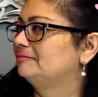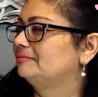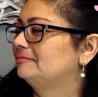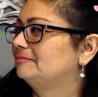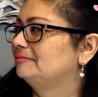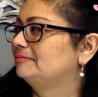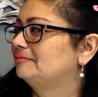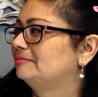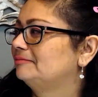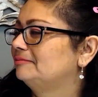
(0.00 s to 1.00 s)

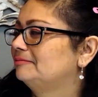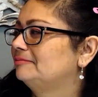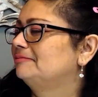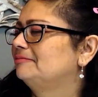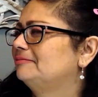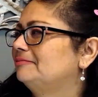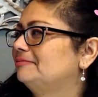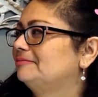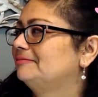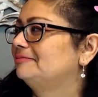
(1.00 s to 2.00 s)

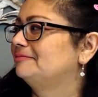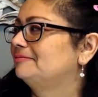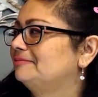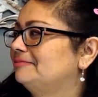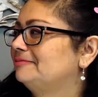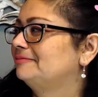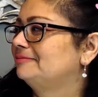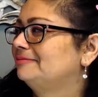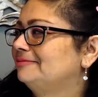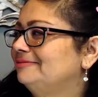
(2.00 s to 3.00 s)

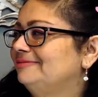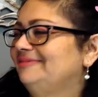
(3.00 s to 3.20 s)
(silent)